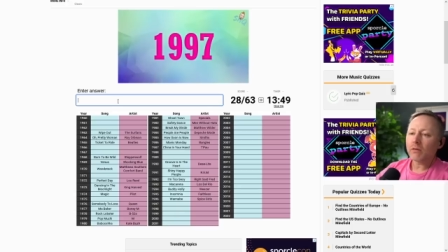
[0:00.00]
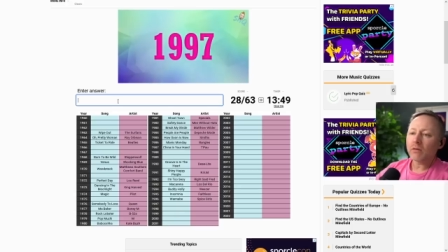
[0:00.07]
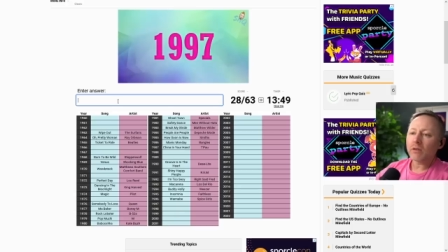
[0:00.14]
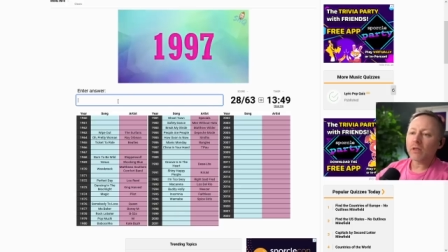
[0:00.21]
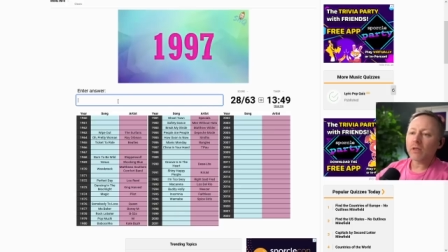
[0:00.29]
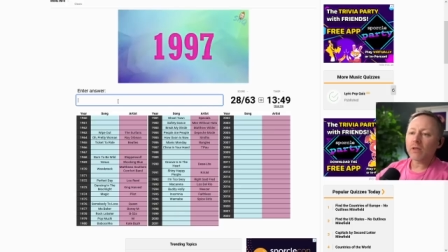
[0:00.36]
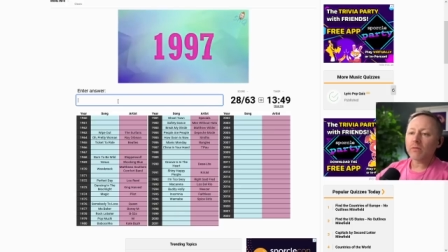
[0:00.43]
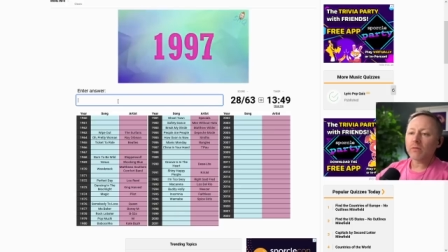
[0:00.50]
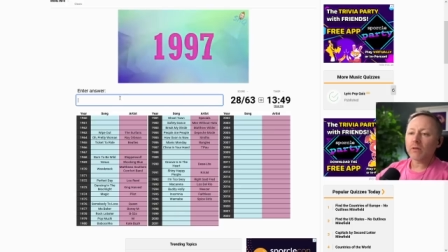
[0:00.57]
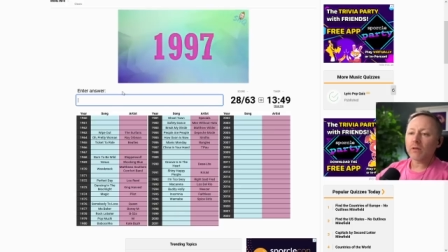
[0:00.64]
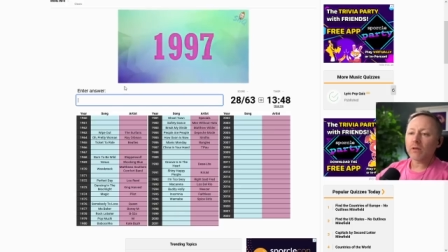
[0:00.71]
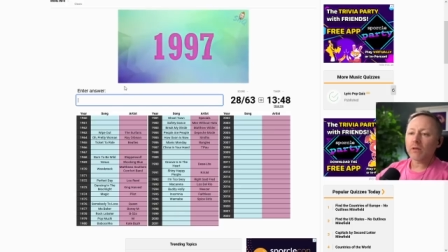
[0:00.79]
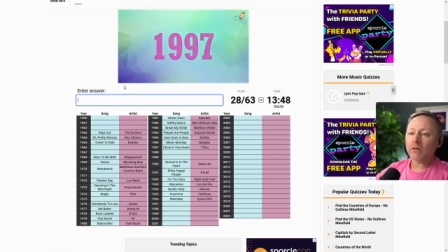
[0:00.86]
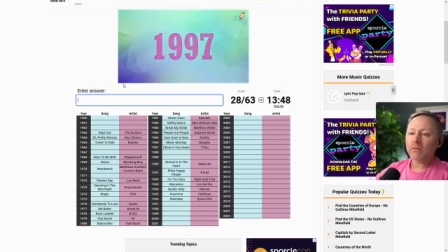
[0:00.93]
we
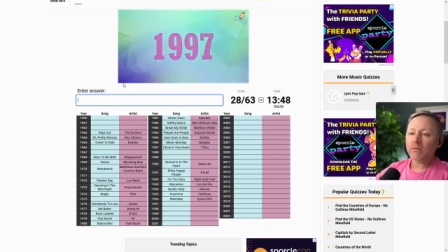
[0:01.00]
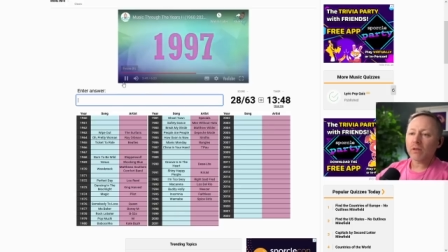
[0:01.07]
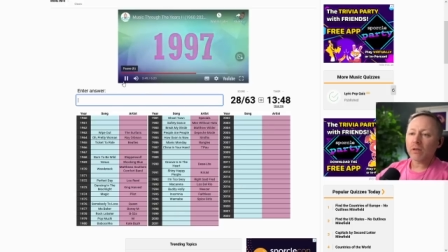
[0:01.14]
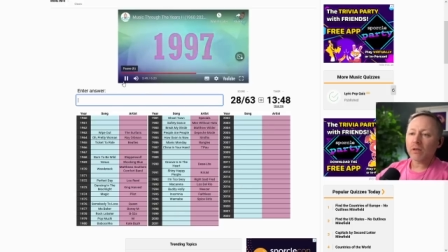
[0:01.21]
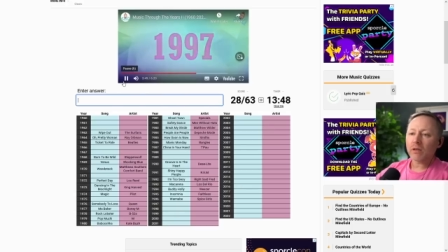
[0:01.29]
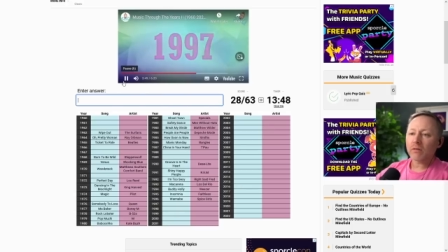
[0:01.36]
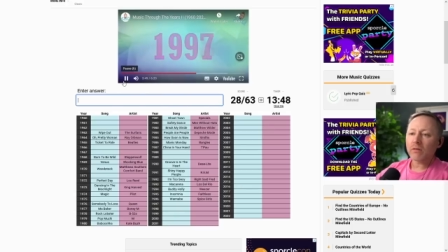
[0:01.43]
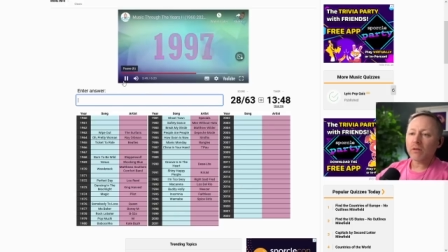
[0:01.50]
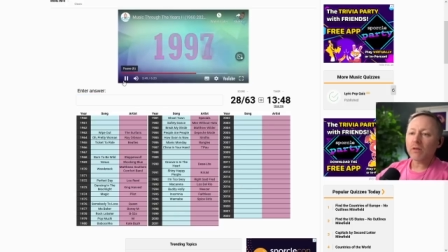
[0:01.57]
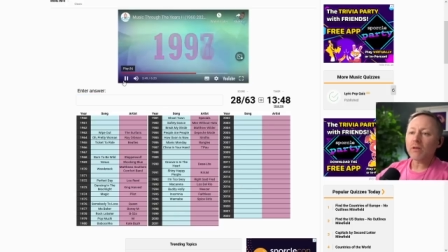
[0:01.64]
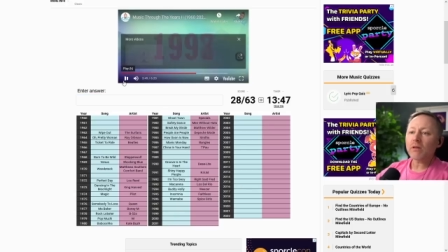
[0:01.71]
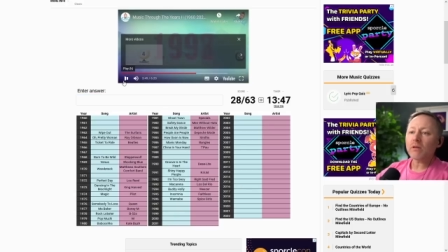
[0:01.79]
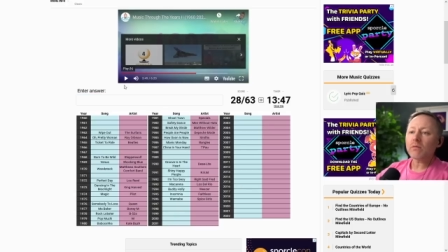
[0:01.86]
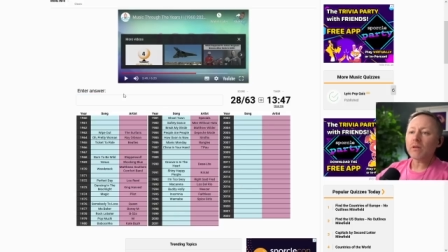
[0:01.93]
will be
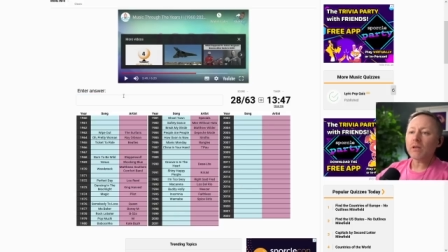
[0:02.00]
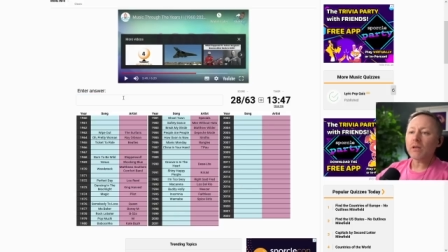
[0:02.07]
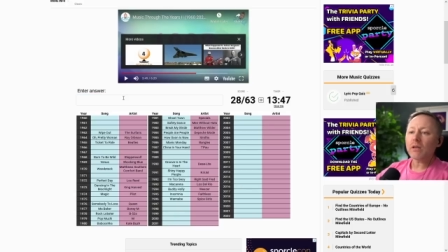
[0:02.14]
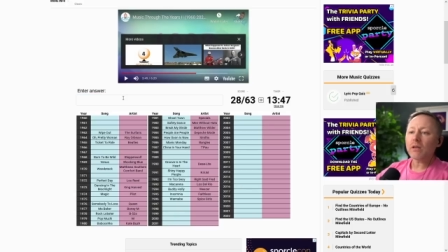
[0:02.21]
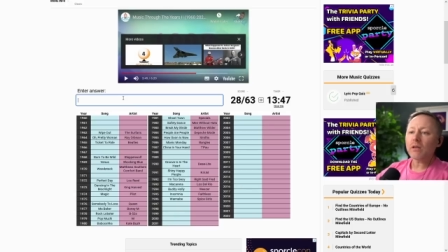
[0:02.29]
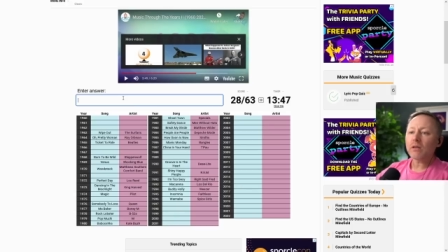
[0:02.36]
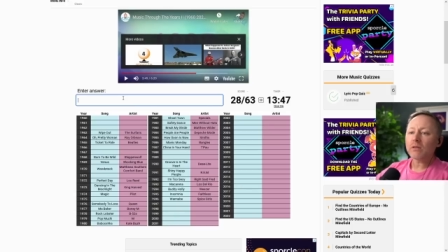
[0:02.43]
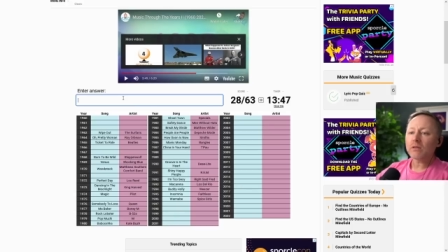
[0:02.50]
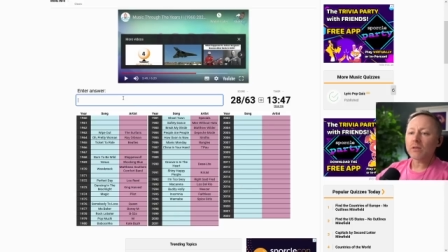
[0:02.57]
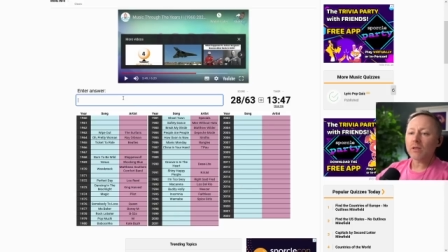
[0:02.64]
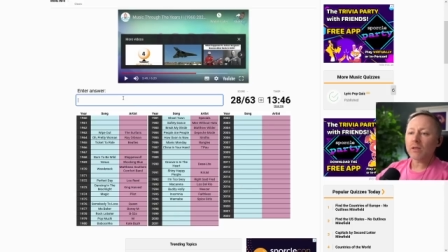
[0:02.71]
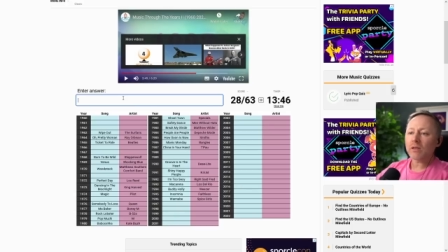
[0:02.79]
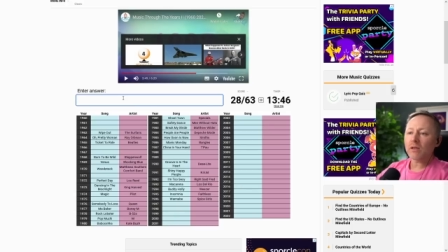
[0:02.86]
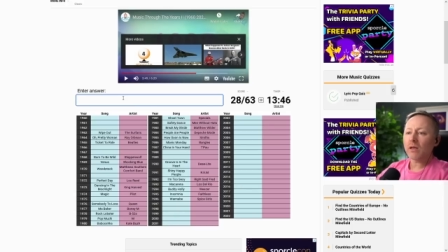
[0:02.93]
journey
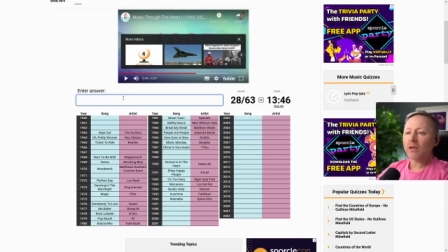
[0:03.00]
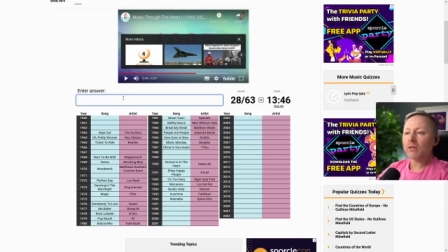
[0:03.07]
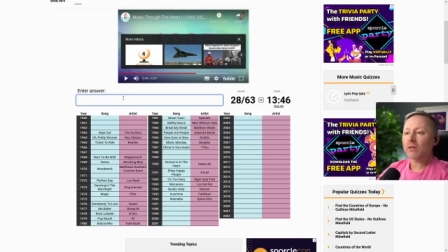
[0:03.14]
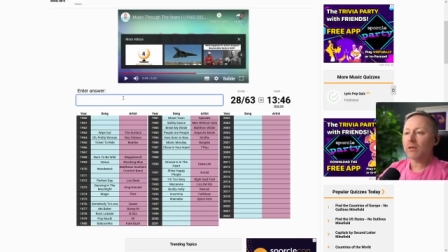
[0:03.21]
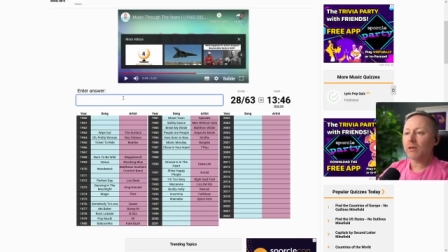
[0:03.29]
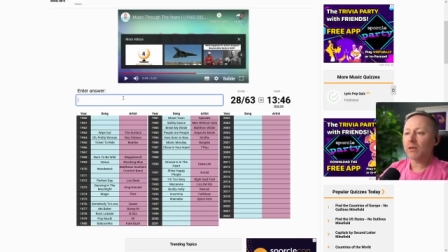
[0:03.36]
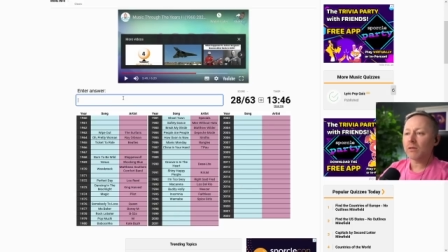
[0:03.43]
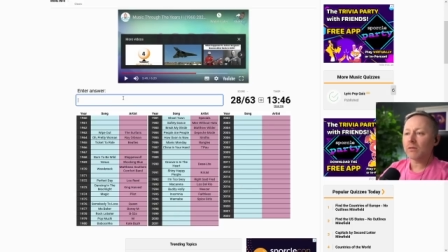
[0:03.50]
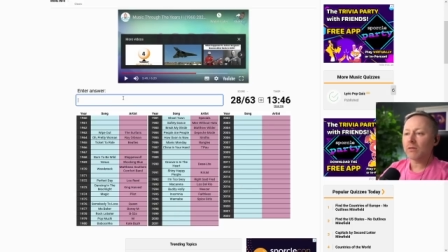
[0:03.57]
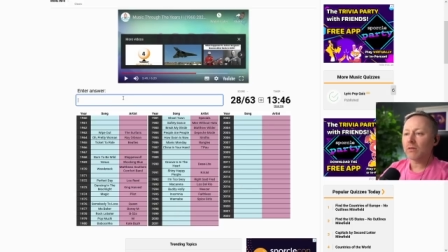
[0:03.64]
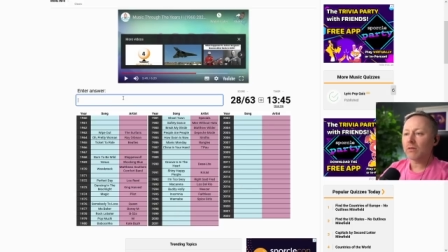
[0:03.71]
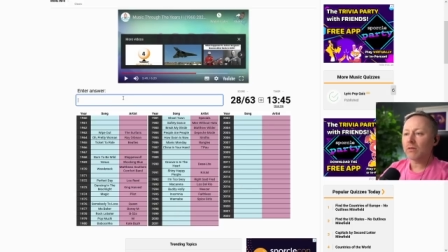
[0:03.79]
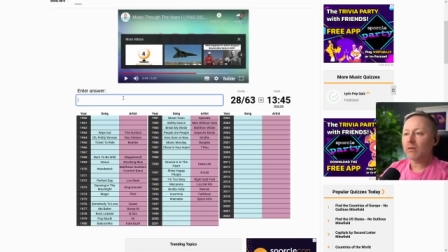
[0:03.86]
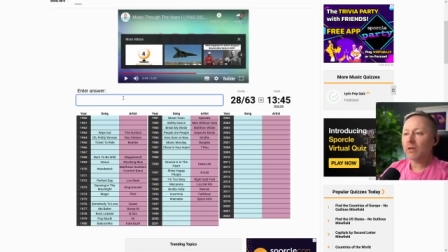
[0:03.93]
together,
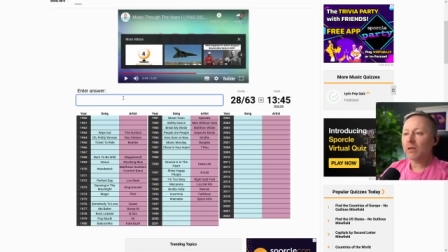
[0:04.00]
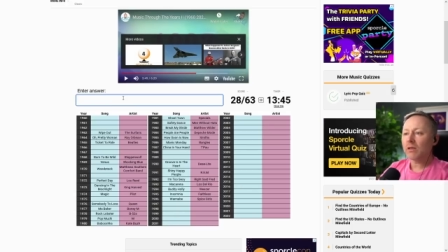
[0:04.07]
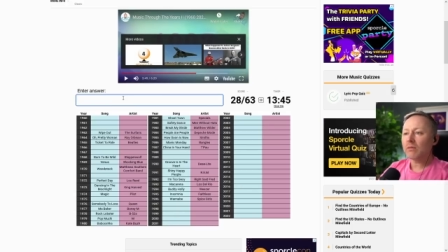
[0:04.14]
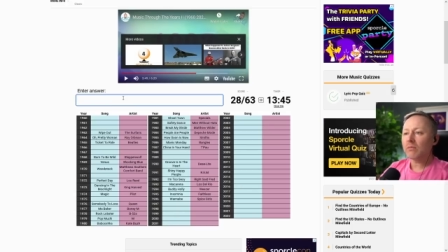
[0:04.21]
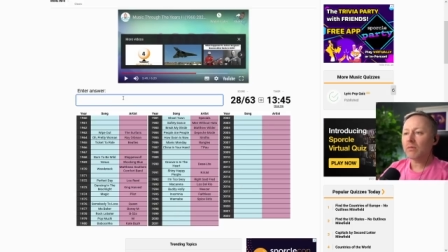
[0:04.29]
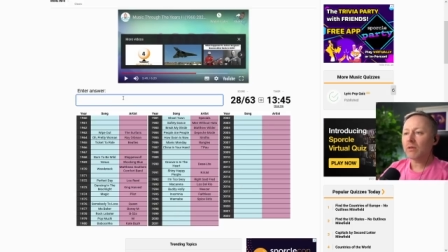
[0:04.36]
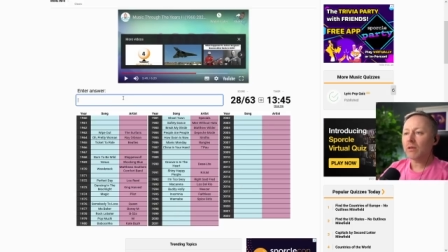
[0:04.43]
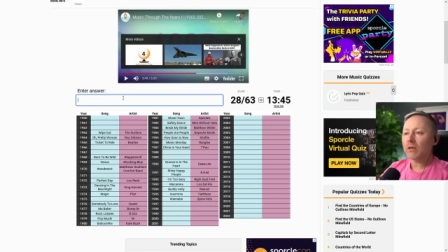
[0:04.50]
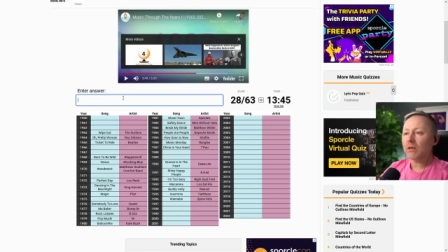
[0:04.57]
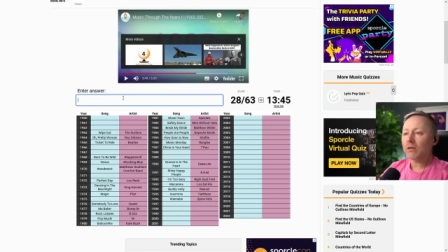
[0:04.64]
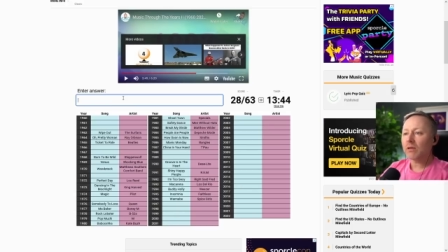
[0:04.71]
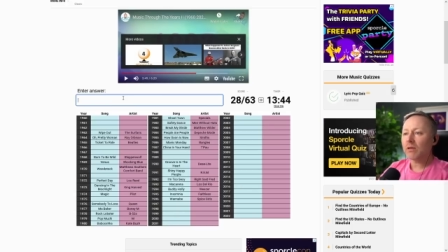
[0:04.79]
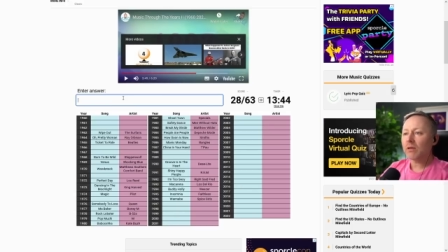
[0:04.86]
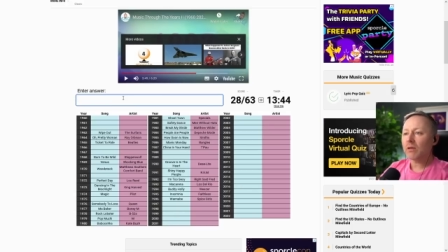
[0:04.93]
you and me.
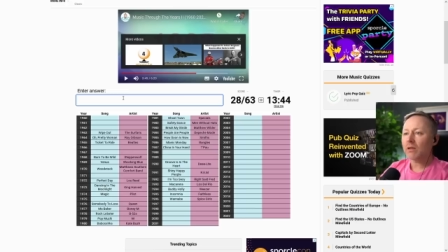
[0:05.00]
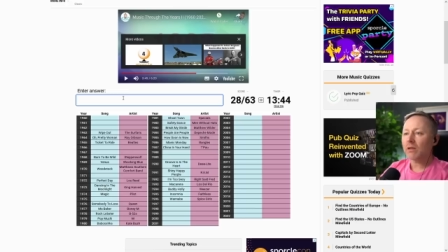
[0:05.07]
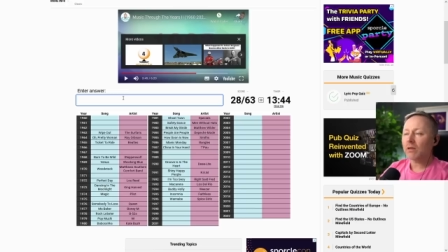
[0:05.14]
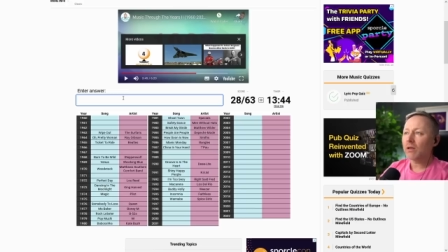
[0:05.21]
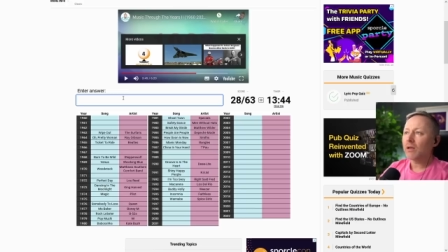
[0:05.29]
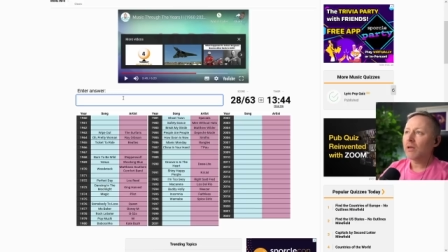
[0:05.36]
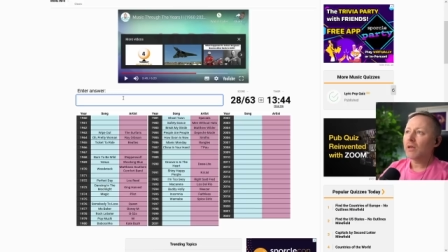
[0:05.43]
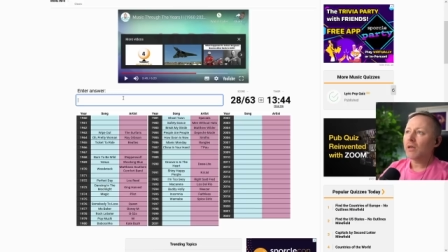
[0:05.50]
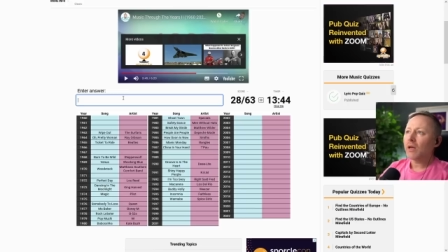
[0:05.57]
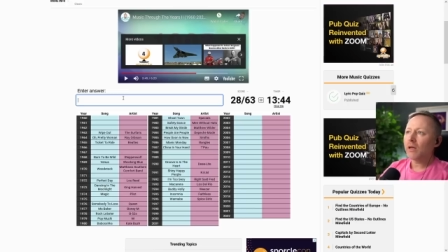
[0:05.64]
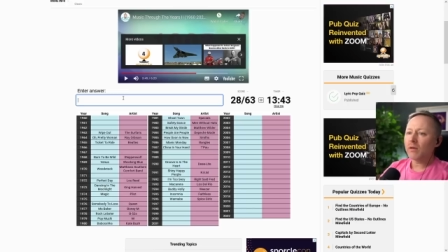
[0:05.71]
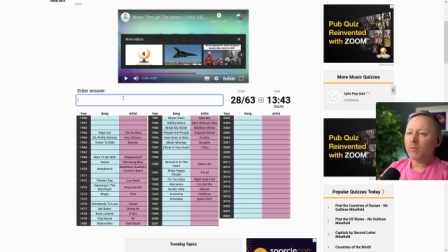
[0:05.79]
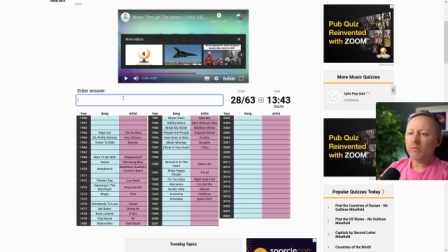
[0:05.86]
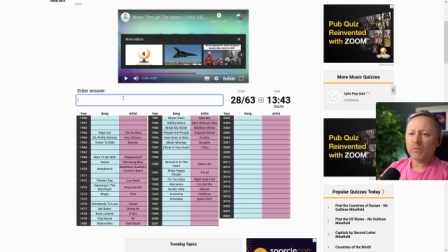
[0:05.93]
Da, da, da.
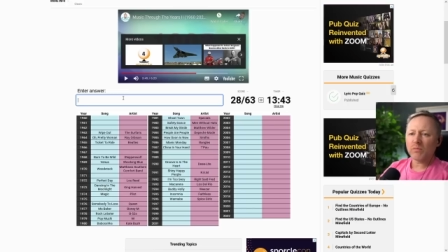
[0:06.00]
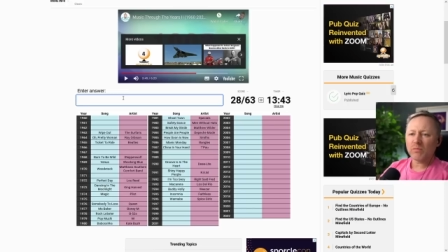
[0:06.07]
Um,